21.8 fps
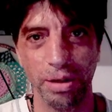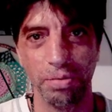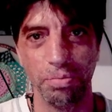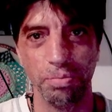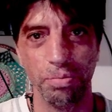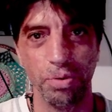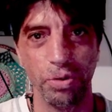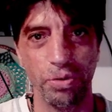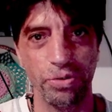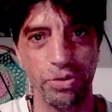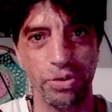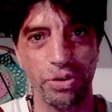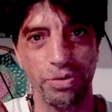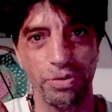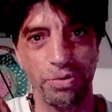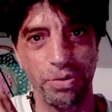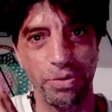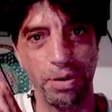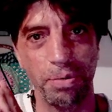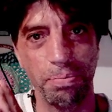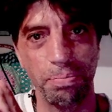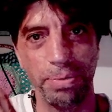moves
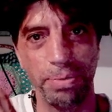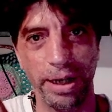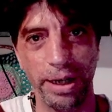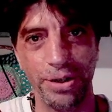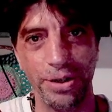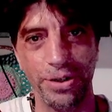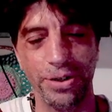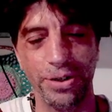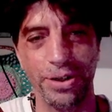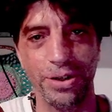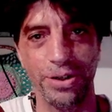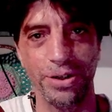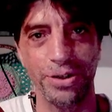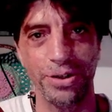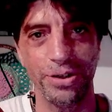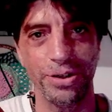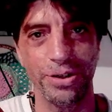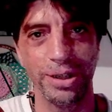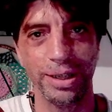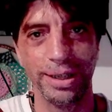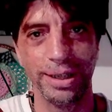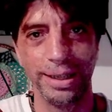from Pisces